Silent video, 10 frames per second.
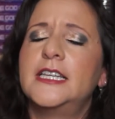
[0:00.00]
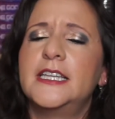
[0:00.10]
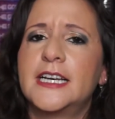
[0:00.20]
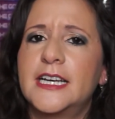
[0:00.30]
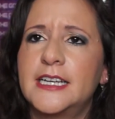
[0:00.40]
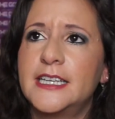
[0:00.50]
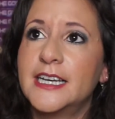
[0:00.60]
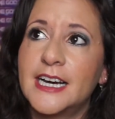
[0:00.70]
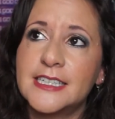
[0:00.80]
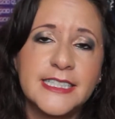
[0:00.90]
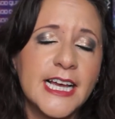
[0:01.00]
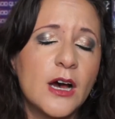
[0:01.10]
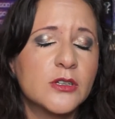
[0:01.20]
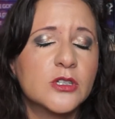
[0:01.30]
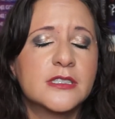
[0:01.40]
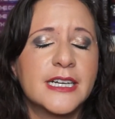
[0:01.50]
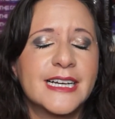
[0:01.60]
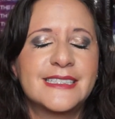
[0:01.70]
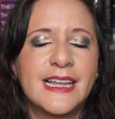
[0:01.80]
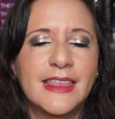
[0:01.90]
you got to see how it looks
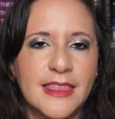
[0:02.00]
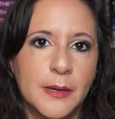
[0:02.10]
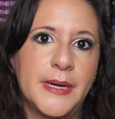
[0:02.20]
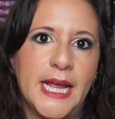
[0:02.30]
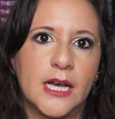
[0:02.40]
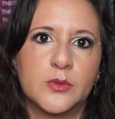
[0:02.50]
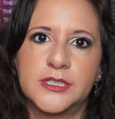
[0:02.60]
like as a thumbnail,